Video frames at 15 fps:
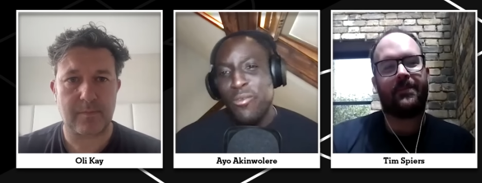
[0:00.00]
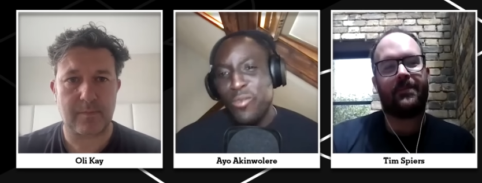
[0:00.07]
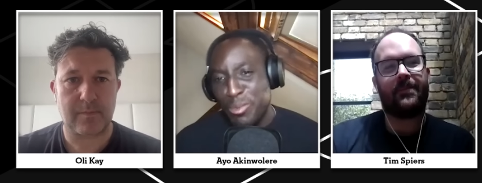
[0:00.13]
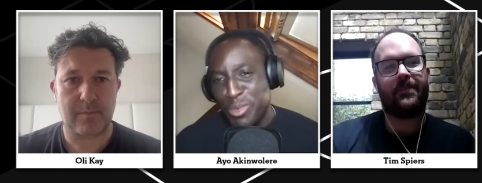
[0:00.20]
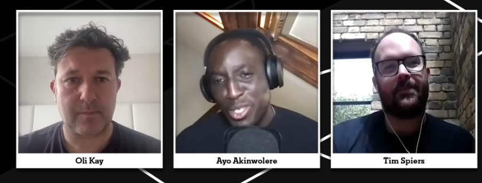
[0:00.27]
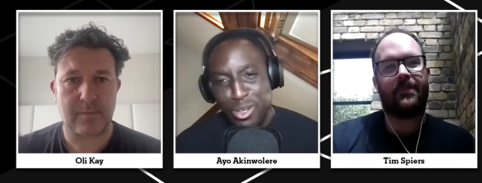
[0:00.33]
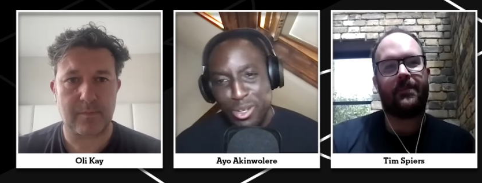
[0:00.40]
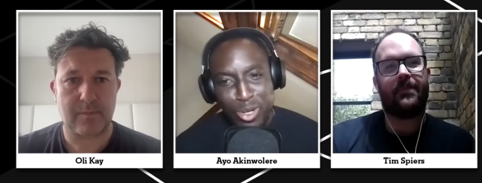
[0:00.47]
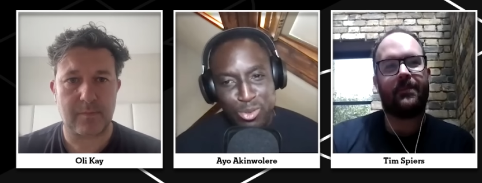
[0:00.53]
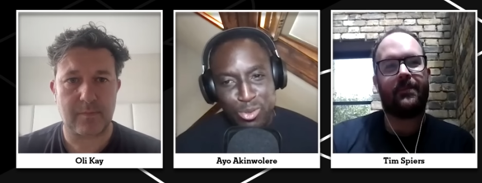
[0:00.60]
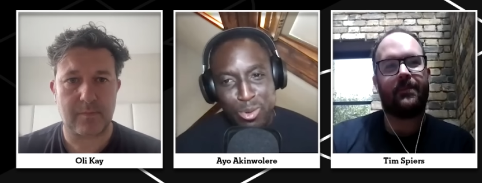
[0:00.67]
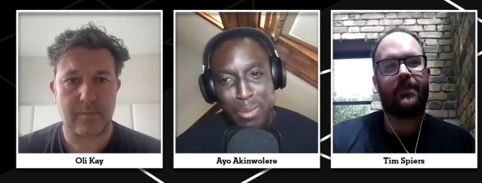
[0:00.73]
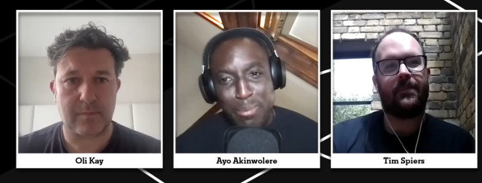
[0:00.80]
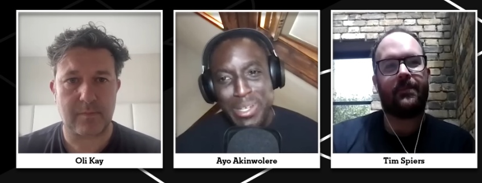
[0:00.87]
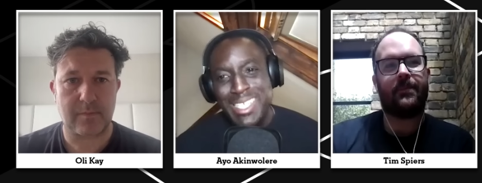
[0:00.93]
Speaker 1: from the Euros,
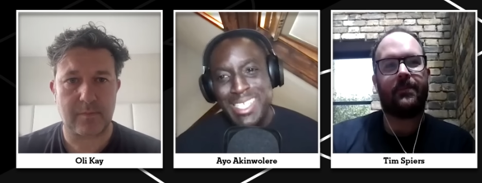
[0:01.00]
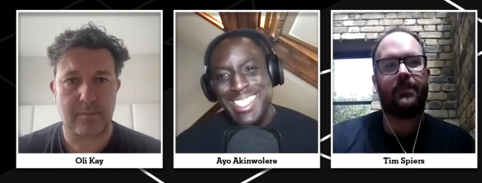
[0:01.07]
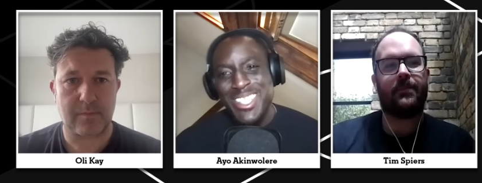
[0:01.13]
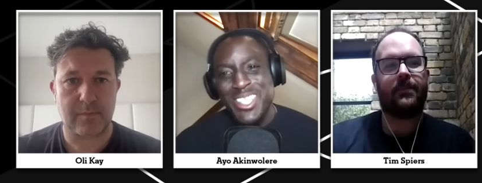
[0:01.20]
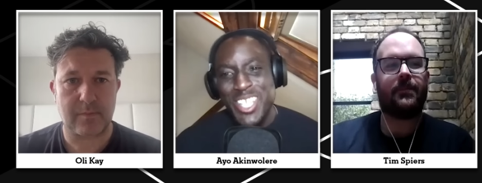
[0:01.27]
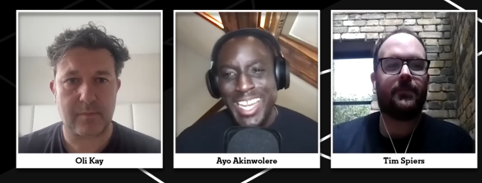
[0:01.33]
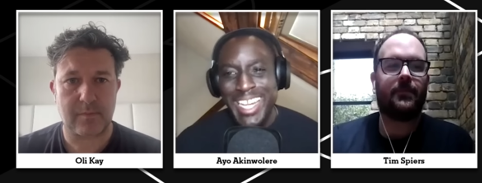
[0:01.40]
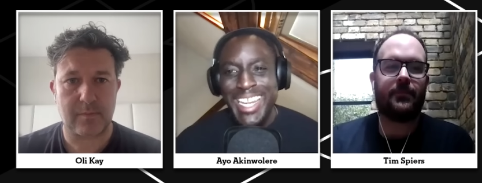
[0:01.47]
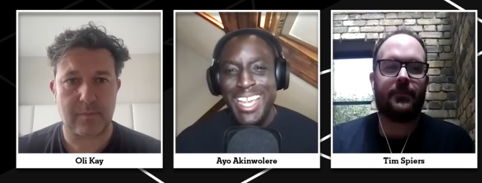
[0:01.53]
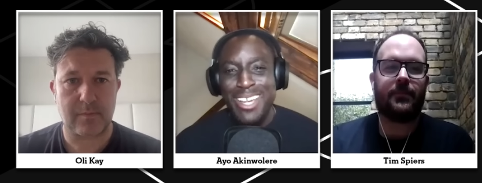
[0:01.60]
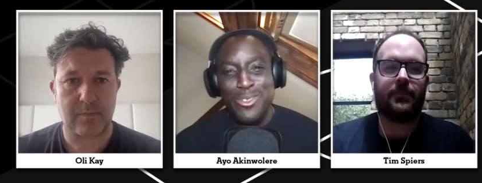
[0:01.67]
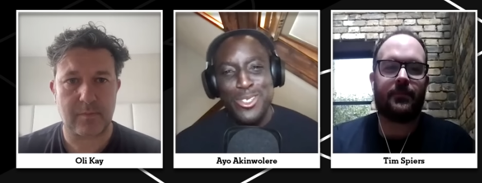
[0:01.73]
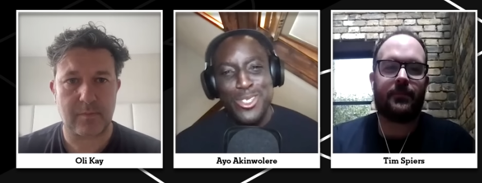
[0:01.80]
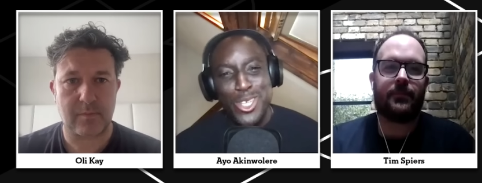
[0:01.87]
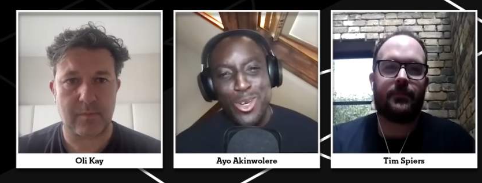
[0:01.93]
remember to check out
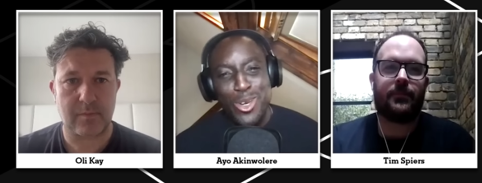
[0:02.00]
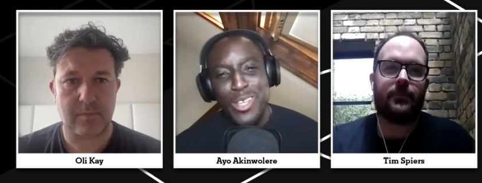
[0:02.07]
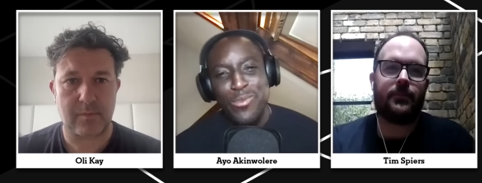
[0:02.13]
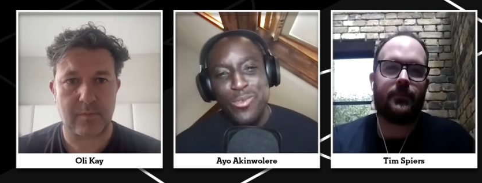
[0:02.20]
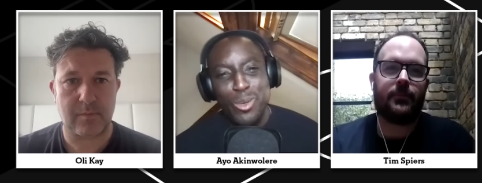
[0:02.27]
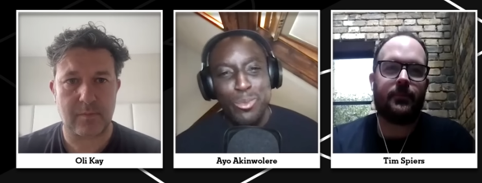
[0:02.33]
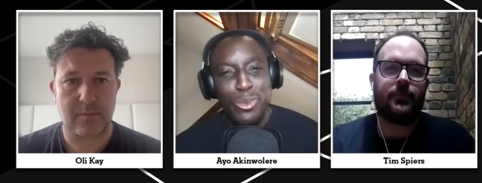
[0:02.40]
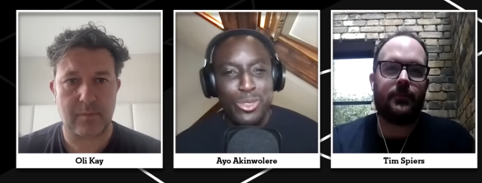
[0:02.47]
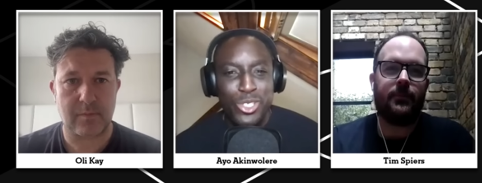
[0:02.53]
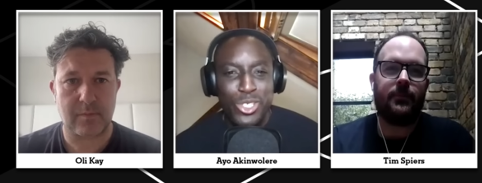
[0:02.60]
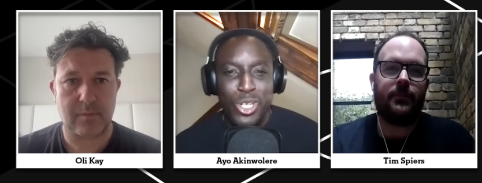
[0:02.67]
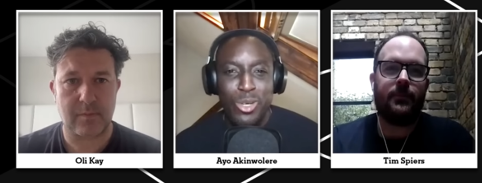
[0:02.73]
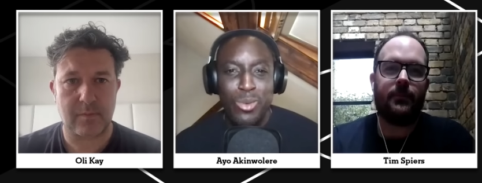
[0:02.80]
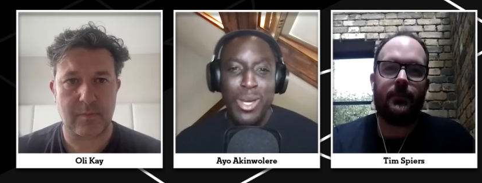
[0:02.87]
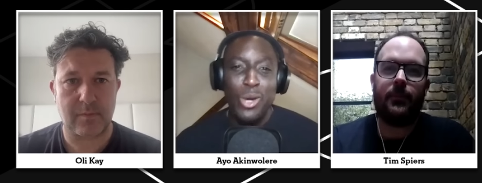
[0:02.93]
the Totally Football
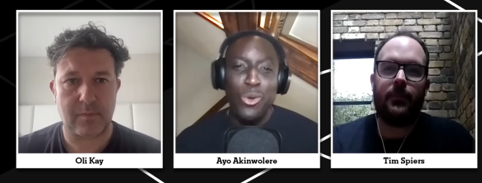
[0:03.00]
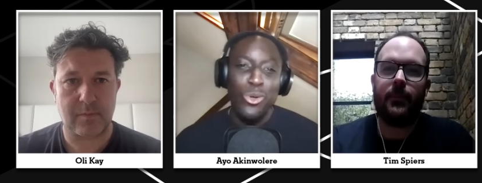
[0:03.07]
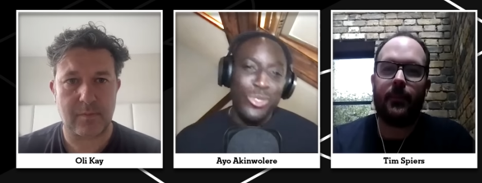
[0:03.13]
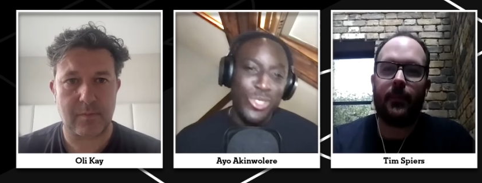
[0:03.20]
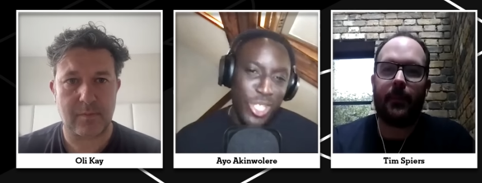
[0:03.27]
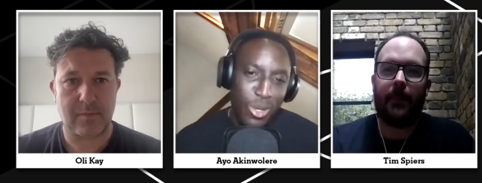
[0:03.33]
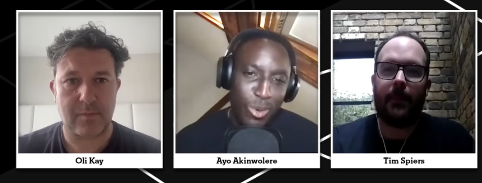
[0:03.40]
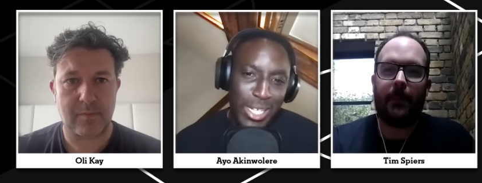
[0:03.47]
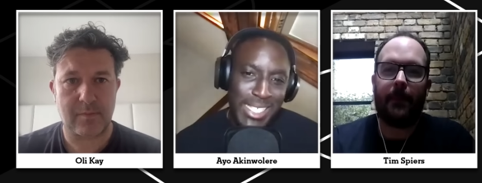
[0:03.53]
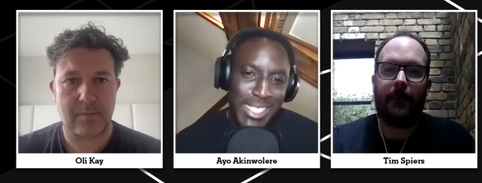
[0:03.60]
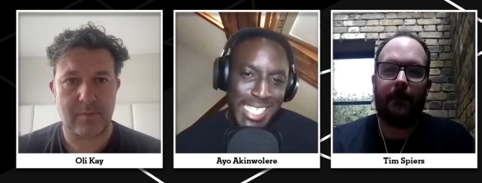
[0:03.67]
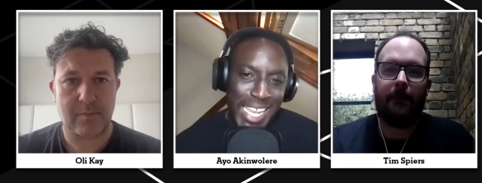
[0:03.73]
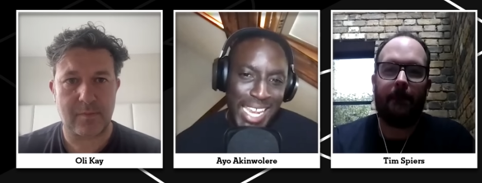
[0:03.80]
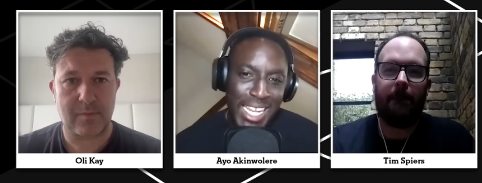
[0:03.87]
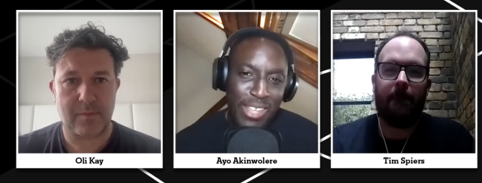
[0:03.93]
Show. And also our
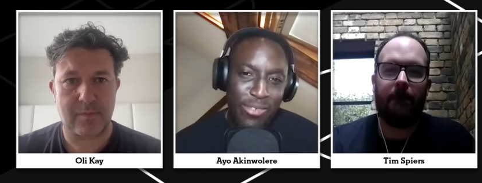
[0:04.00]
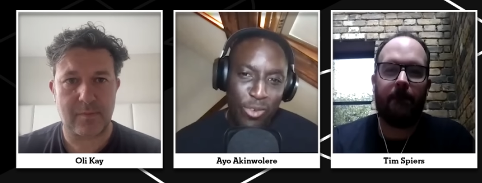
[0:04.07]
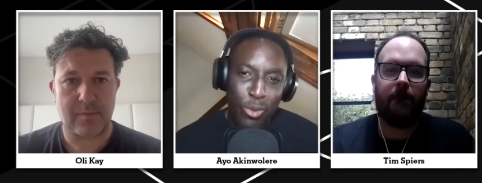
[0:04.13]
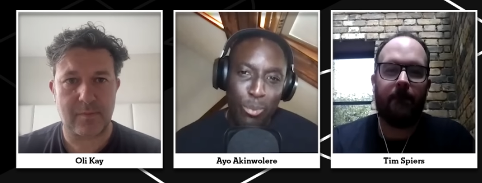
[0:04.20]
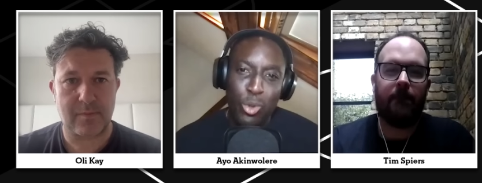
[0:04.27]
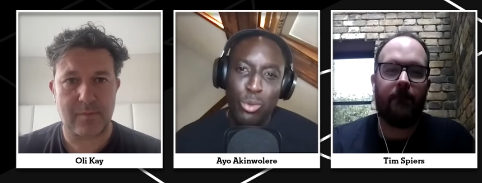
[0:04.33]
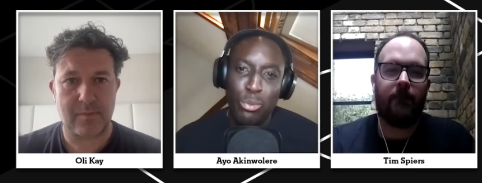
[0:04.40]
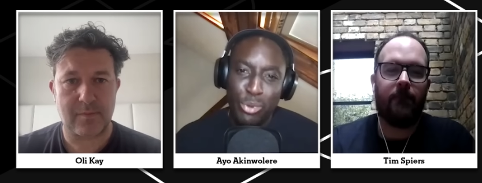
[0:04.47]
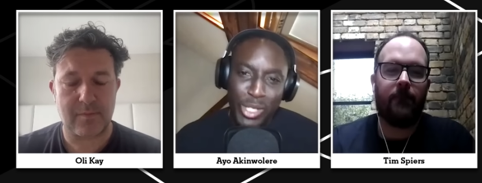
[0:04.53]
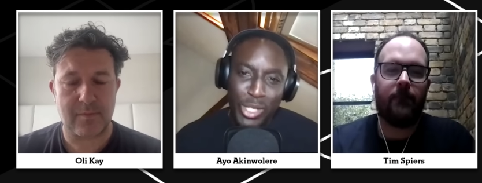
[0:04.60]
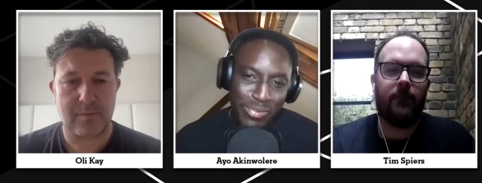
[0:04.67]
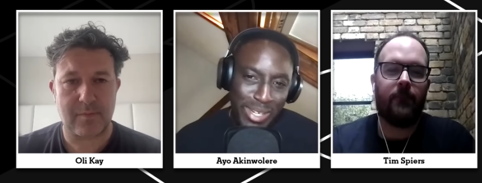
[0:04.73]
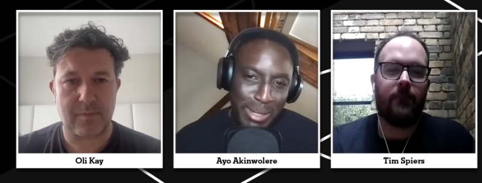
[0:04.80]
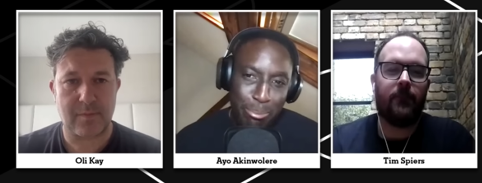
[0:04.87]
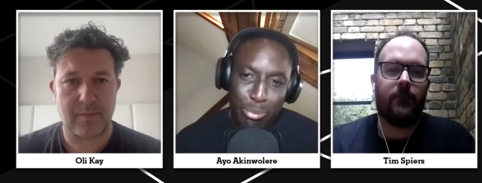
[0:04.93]
daily football
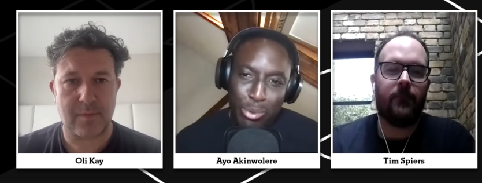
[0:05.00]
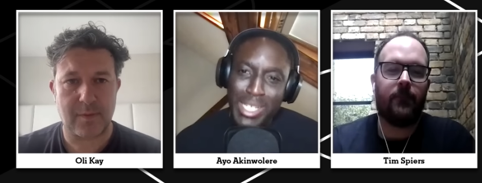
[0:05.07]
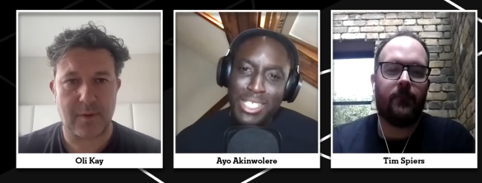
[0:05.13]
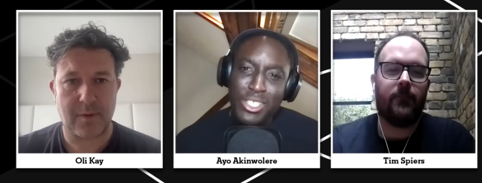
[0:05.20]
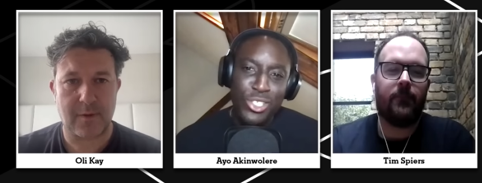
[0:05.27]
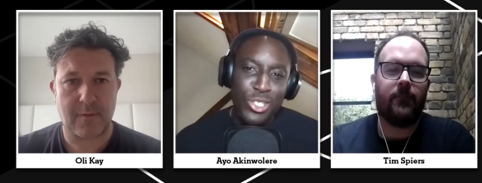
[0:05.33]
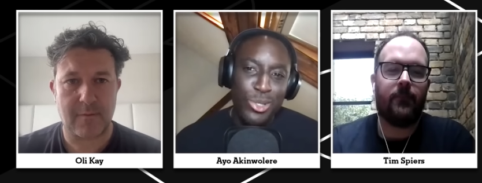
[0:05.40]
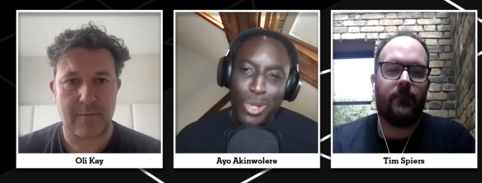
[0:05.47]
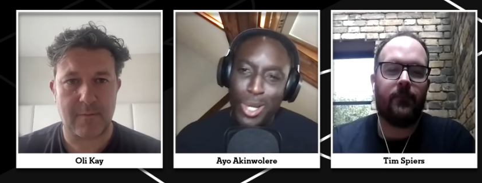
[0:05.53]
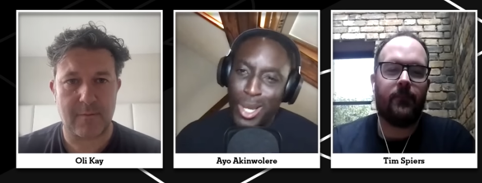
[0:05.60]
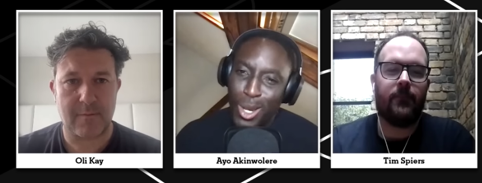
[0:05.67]
briefing brings you